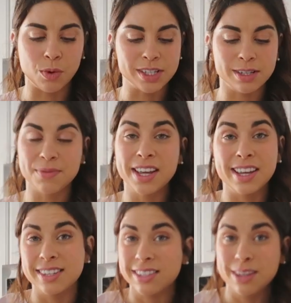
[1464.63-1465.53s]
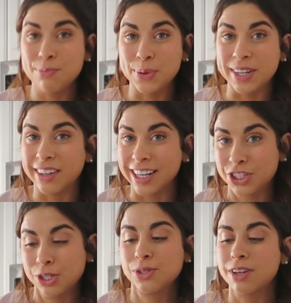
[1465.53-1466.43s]
want something easy but like
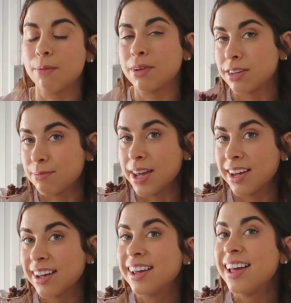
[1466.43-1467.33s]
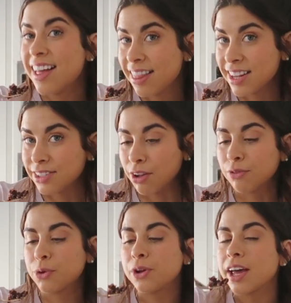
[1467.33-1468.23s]
show-stopping to make. This
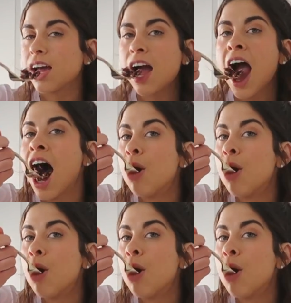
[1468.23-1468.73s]
olive oil cake.